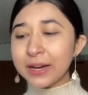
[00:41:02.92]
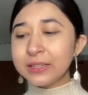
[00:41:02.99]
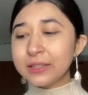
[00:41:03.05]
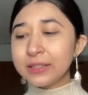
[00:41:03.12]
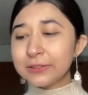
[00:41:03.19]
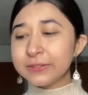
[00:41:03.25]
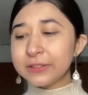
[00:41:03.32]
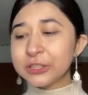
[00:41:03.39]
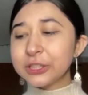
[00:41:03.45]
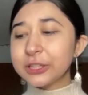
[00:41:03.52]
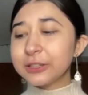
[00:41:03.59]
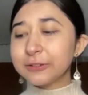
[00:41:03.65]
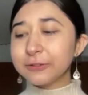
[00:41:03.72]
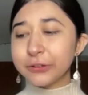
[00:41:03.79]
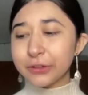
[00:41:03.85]
ideal
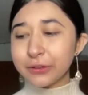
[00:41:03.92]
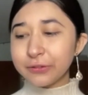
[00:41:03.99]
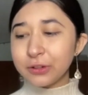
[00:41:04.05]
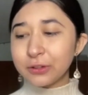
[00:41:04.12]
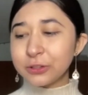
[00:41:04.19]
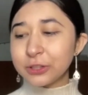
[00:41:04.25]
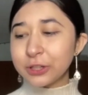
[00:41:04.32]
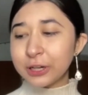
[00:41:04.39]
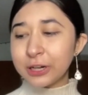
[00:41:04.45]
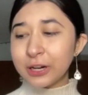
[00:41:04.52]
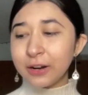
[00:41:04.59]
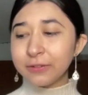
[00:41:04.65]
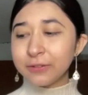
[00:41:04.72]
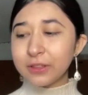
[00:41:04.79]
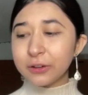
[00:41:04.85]
vision for the future
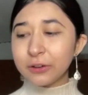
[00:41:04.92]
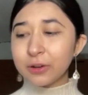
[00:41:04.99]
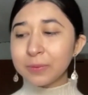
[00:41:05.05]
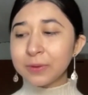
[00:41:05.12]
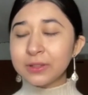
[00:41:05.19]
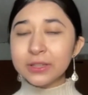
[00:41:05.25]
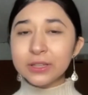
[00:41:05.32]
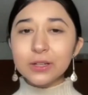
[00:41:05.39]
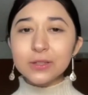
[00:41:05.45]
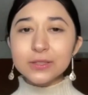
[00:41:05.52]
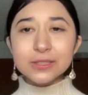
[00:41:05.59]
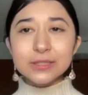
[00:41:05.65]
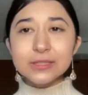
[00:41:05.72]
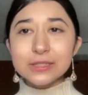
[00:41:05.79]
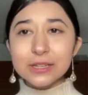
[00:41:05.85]
of the criminal legal
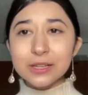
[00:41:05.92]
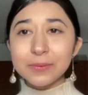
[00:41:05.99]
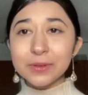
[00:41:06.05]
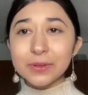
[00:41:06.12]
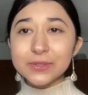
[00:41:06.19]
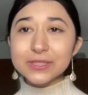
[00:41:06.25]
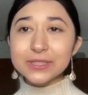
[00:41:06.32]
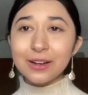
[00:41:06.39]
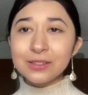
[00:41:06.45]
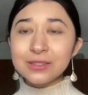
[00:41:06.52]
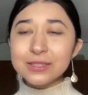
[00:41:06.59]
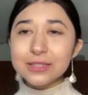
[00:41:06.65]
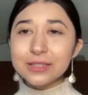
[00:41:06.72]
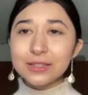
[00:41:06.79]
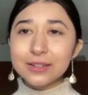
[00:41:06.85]
system in
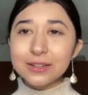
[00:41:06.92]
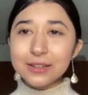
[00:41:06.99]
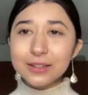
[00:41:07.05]
Wisconsin?